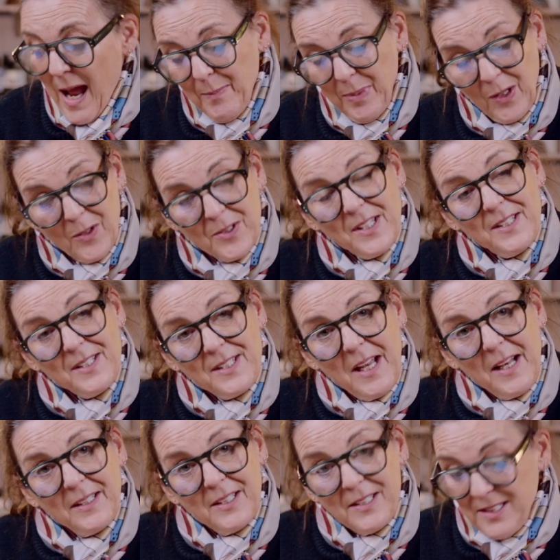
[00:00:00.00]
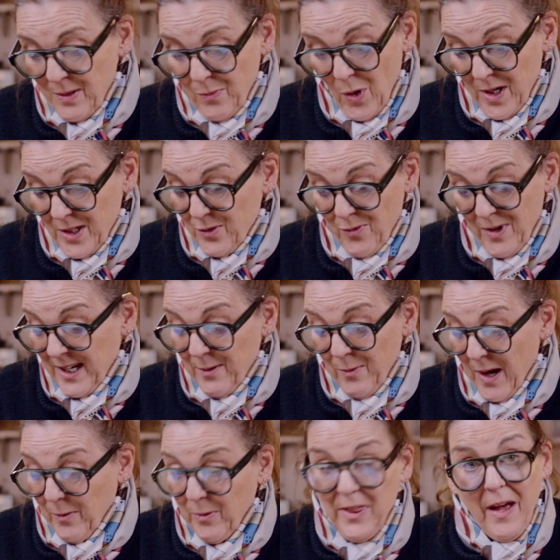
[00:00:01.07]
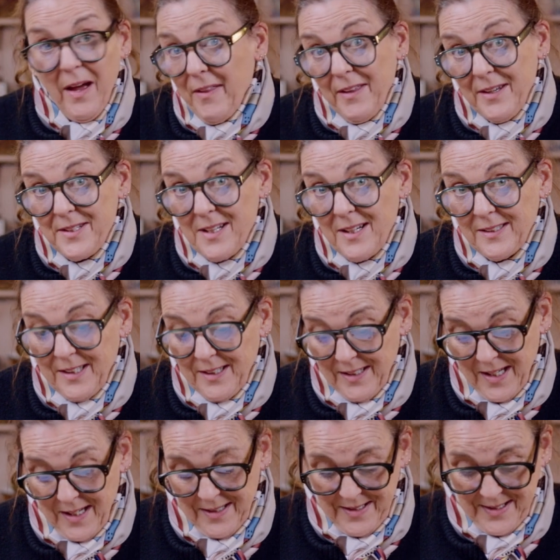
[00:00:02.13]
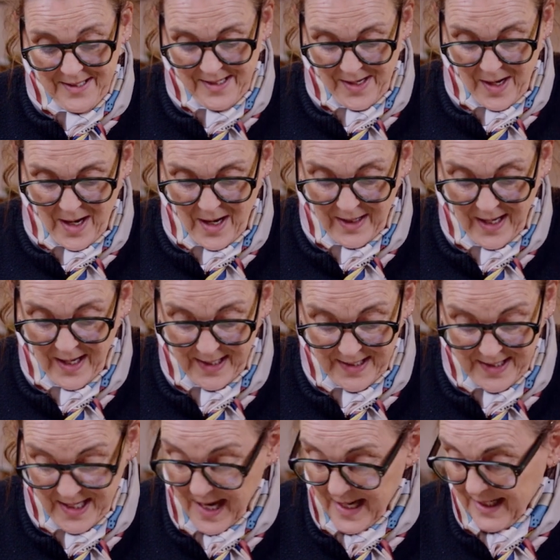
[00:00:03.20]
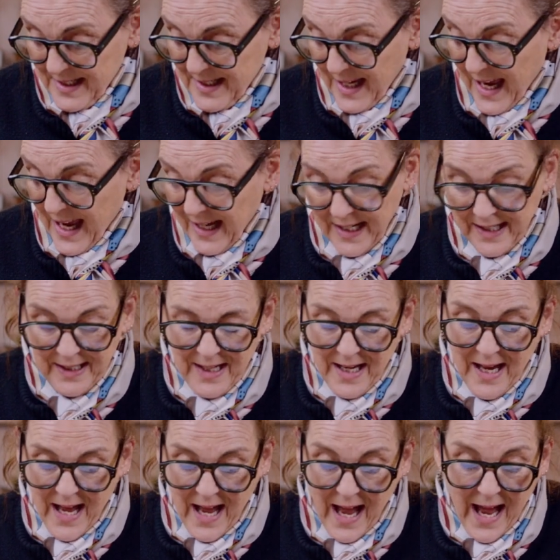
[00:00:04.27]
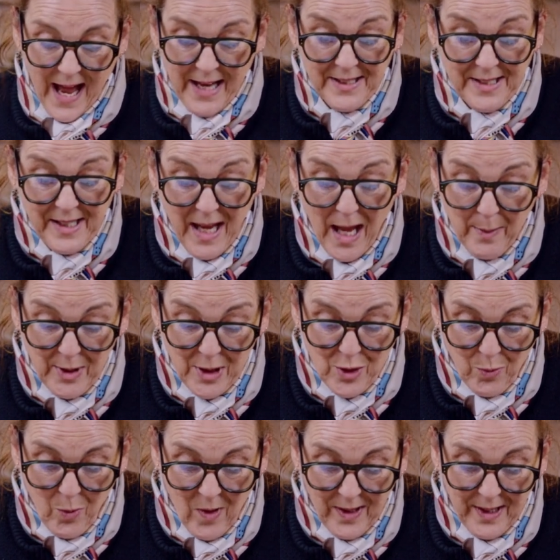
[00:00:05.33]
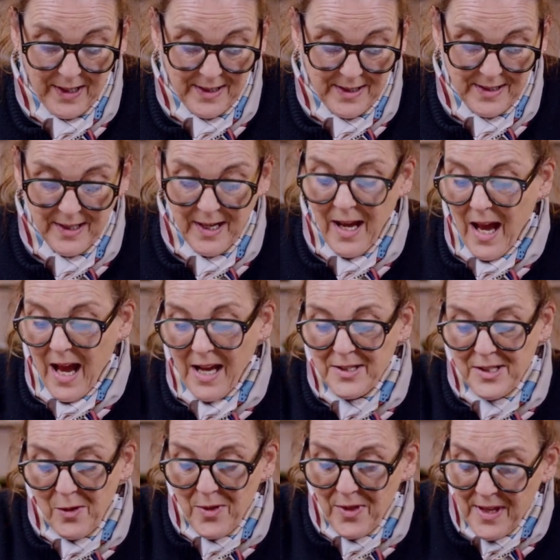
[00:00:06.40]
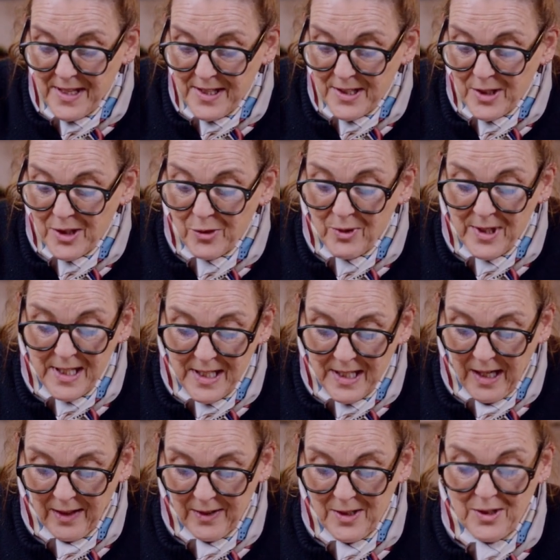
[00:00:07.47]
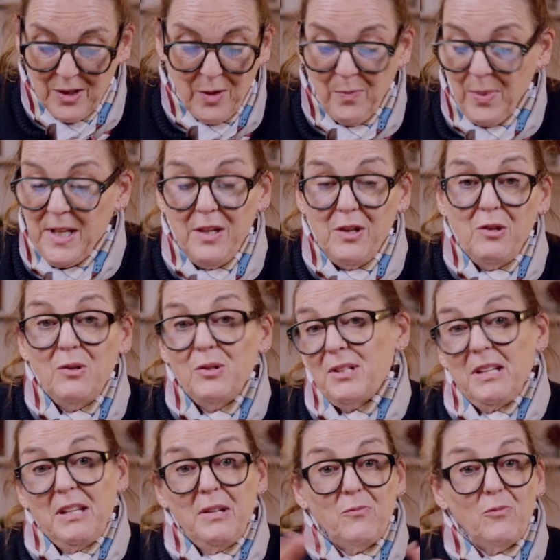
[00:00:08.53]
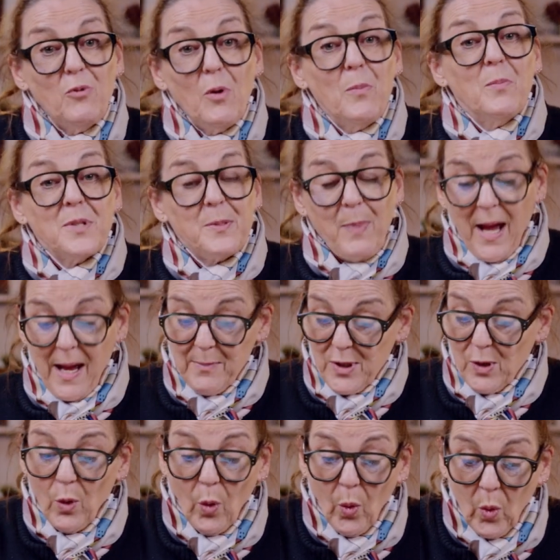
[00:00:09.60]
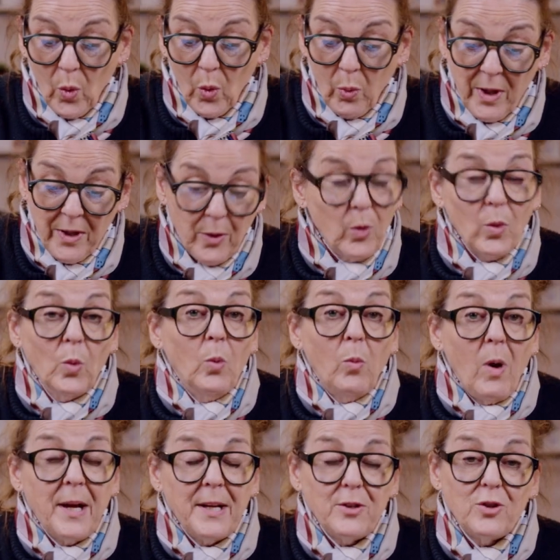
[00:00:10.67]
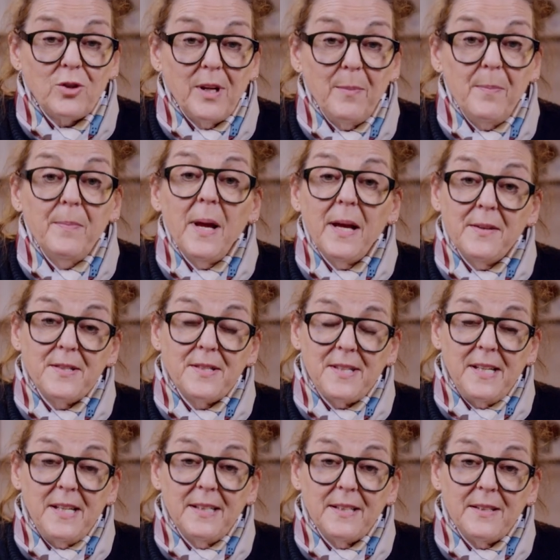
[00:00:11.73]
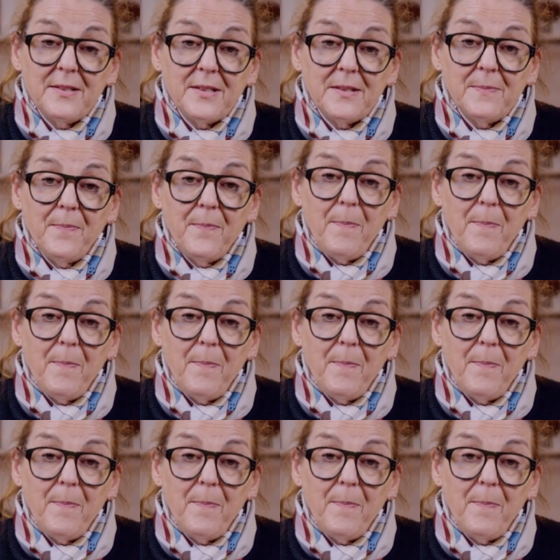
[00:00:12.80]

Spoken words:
And because it's delicate, it works really well with other delicate colours like tailor tack and cabbage white. And so these three colours could be used in rooms perhaps all with all white trim and ceilings.